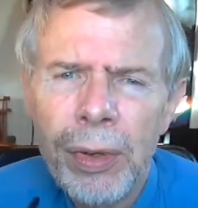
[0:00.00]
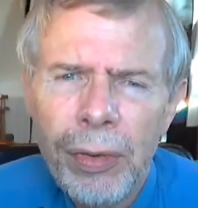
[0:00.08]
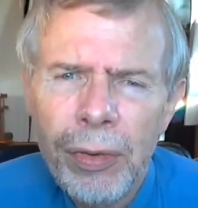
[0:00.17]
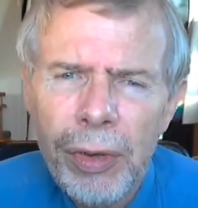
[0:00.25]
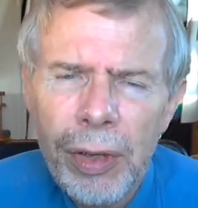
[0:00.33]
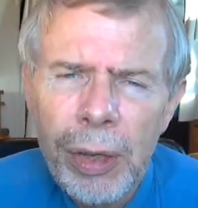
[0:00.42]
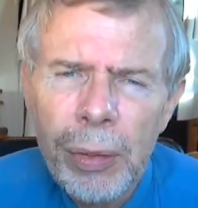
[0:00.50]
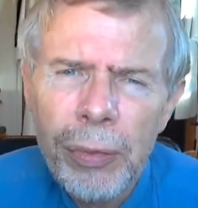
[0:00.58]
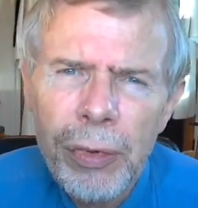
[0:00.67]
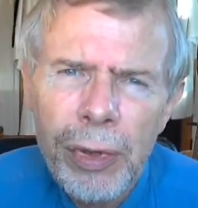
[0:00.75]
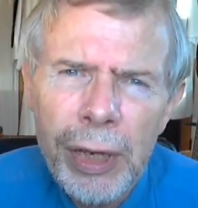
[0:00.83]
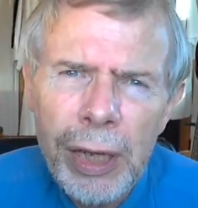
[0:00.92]
to come
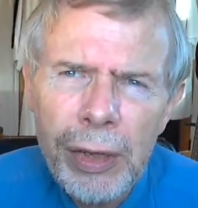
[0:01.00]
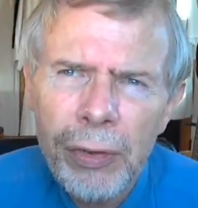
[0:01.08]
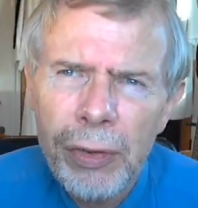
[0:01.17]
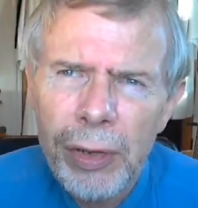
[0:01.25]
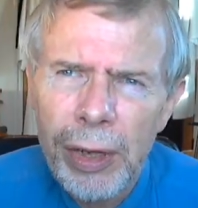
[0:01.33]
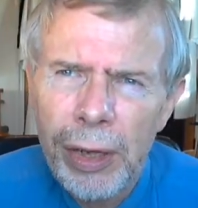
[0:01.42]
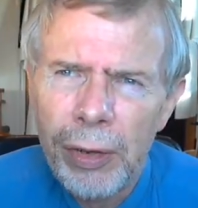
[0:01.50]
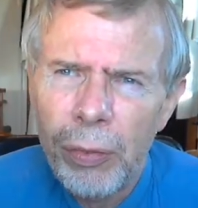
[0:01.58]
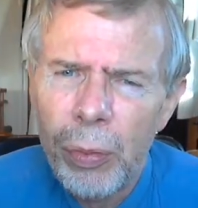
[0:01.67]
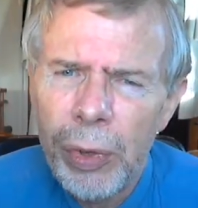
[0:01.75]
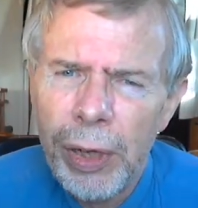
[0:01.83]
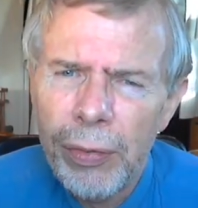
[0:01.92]
to the next stage.
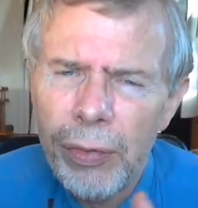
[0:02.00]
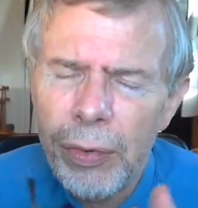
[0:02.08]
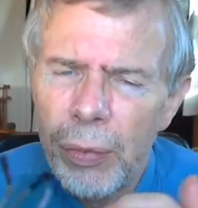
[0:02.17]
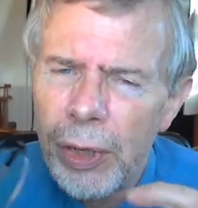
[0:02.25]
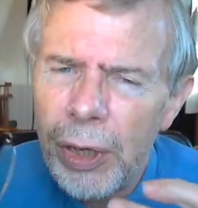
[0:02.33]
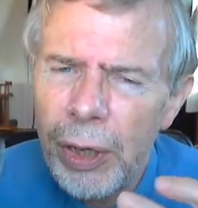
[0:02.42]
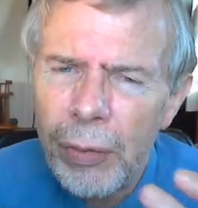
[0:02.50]
We can't